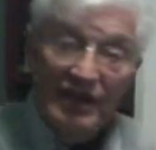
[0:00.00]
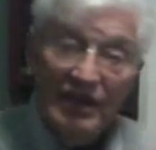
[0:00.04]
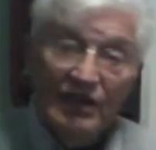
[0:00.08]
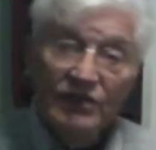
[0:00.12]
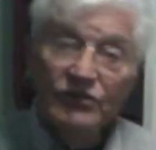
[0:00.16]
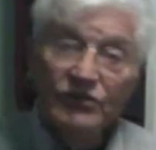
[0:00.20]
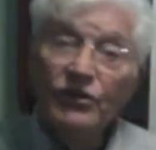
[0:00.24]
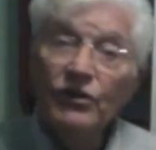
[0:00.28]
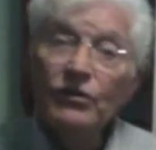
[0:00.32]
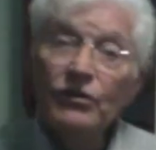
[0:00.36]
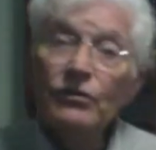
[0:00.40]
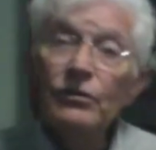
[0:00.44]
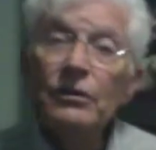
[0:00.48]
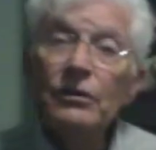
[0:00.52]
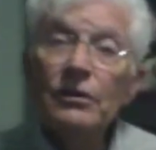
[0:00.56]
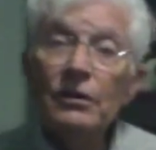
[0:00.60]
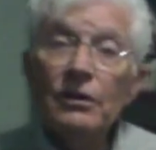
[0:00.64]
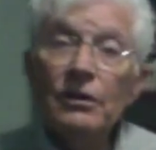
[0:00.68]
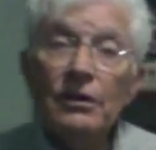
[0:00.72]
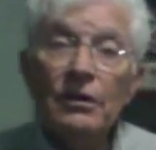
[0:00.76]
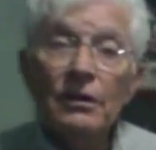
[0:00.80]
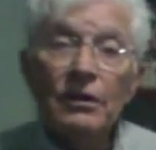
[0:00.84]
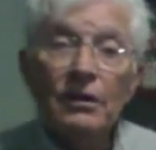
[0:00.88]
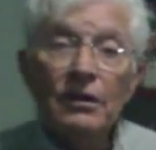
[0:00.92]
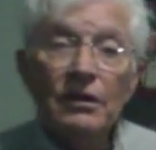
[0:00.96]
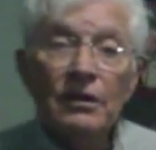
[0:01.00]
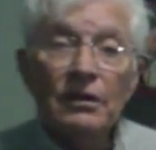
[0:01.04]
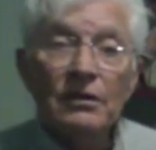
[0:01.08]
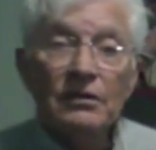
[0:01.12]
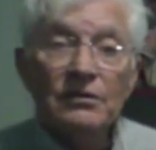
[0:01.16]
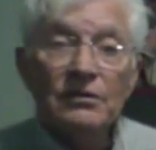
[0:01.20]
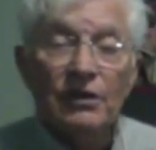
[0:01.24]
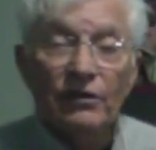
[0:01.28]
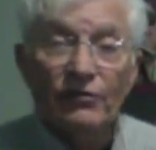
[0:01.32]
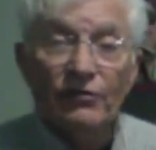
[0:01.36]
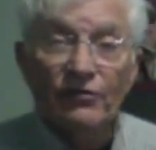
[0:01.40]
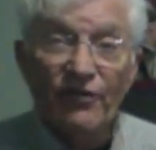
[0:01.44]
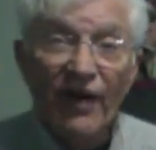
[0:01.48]
to
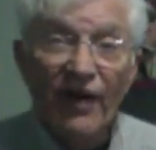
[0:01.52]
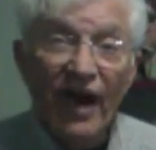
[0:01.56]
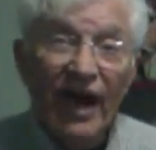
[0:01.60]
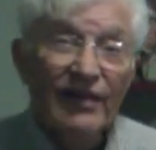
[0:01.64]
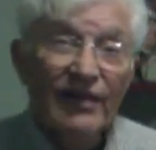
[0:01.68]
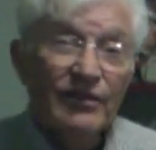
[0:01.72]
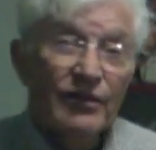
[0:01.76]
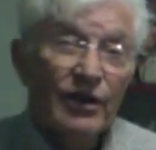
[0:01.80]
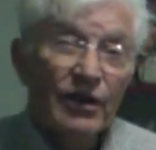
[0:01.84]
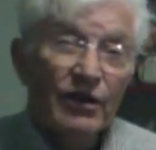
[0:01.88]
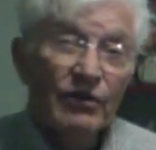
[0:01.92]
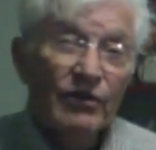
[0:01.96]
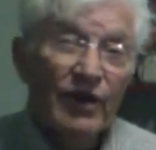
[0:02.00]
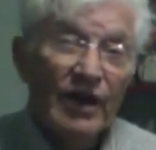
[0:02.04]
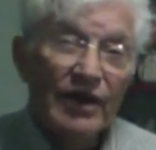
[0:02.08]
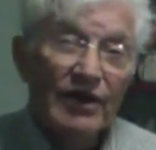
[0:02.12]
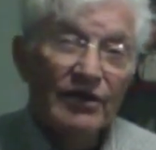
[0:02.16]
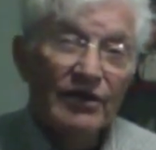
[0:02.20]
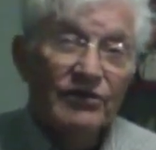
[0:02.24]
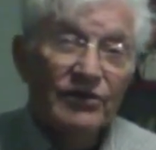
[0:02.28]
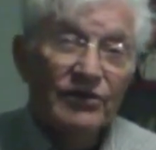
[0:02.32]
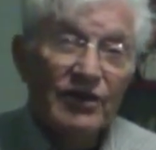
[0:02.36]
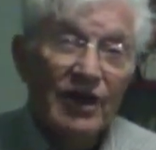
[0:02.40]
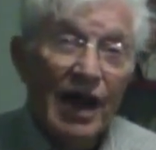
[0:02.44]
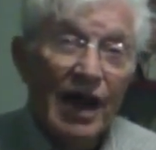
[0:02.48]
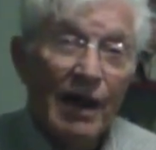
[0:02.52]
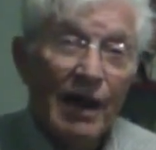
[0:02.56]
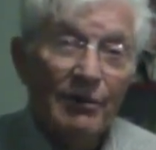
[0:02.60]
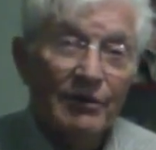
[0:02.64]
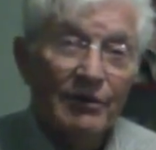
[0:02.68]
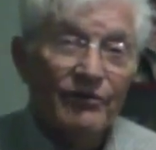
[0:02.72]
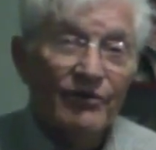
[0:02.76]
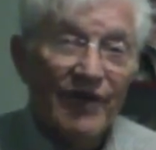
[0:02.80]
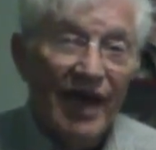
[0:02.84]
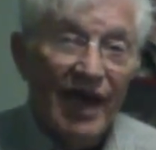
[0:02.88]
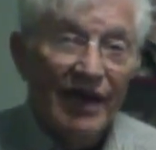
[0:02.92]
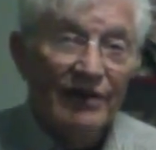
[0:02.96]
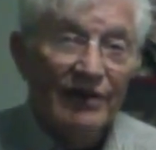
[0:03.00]
find their greatest common
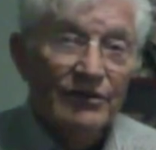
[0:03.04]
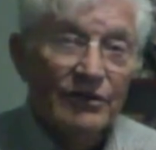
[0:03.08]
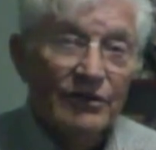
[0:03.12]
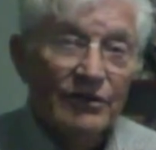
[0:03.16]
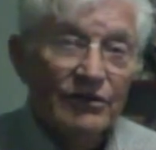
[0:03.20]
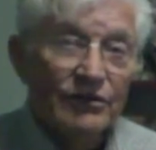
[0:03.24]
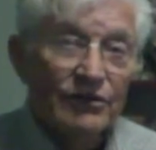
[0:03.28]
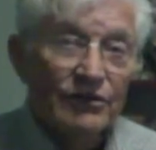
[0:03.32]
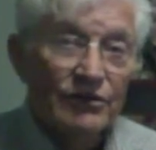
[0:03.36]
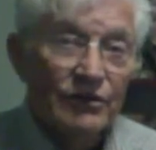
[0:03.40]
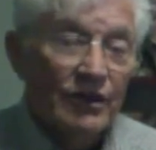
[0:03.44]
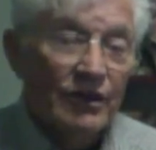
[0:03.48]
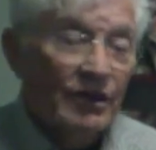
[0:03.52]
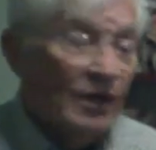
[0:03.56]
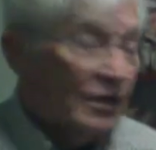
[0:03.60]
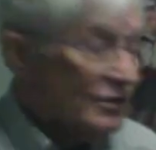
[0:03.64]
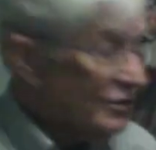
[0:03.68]
factors, to